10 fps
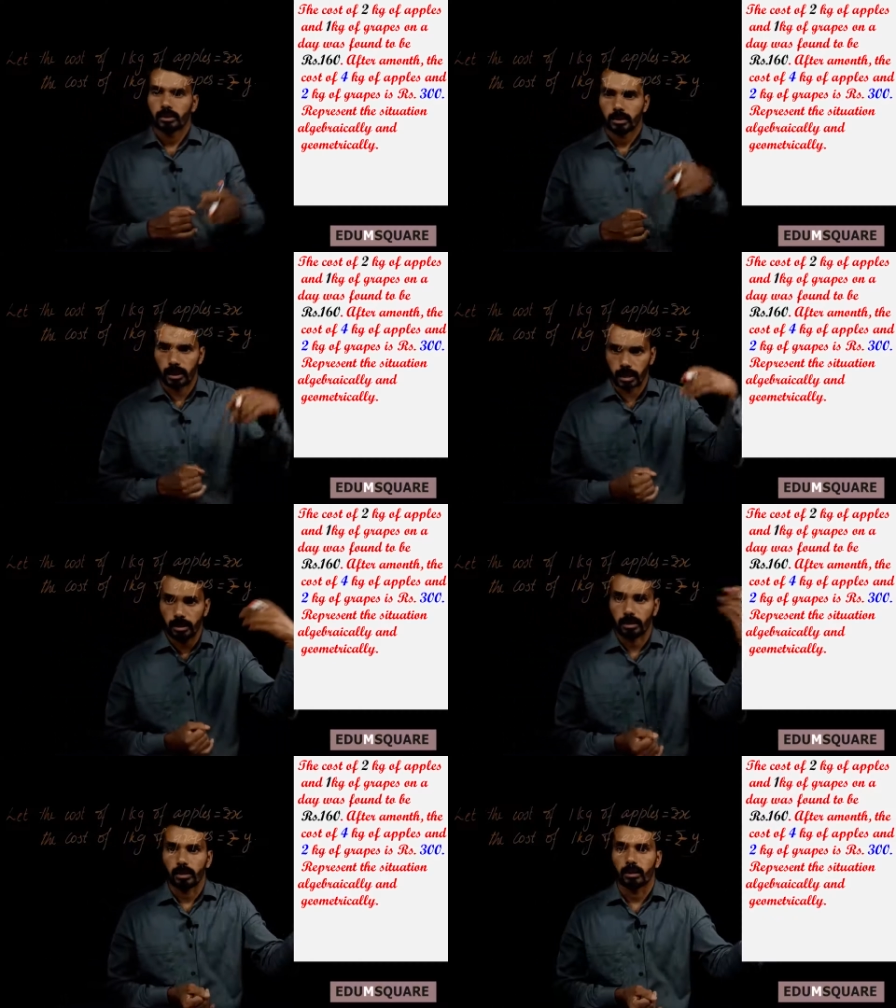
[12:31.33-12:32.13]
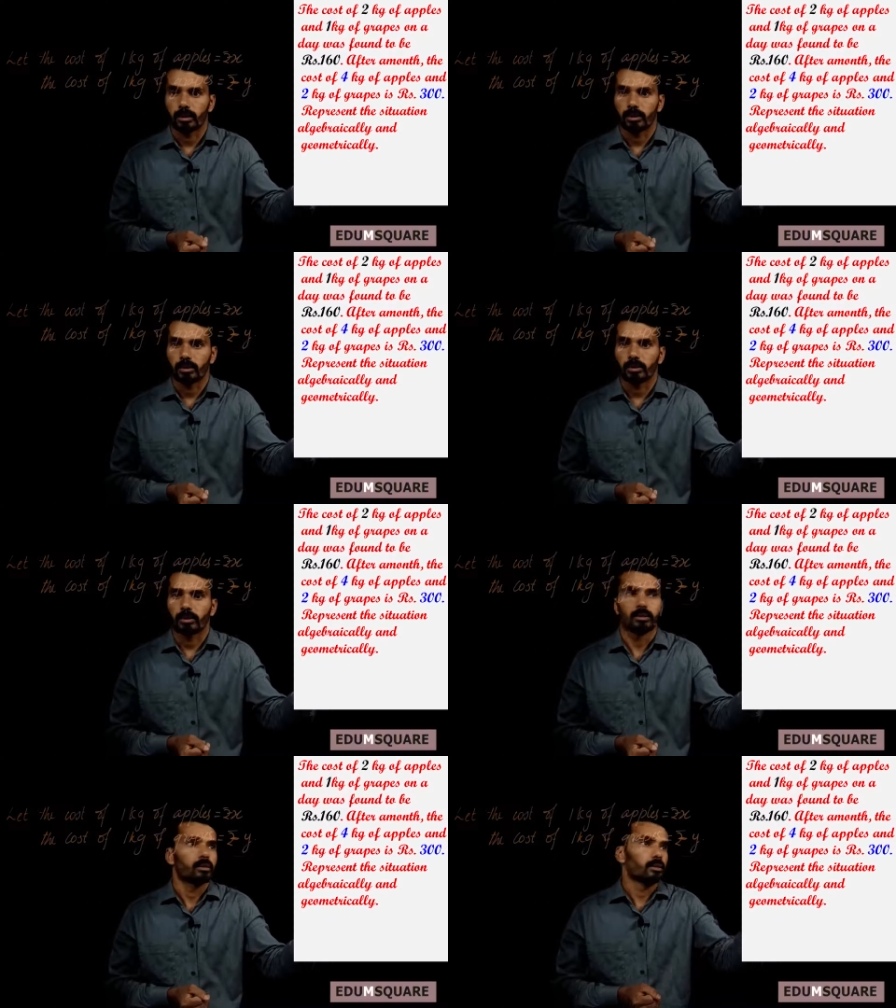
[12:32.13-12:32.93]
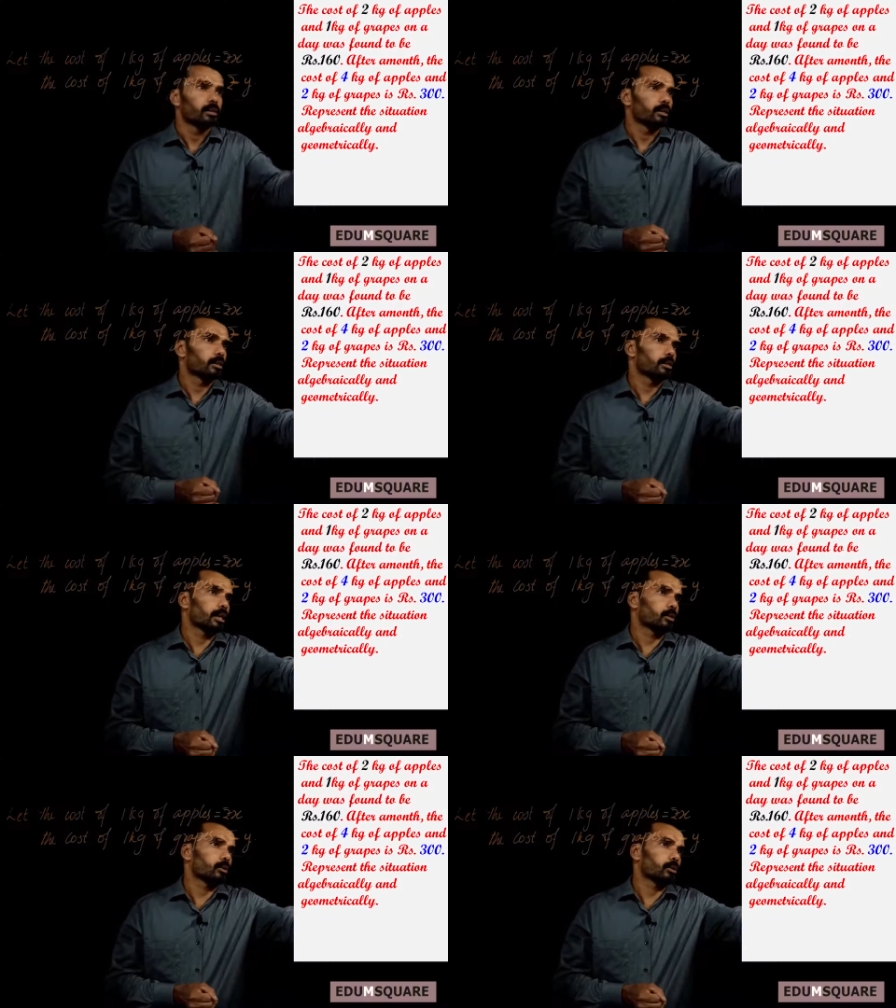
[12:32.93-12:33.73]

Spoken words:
Then the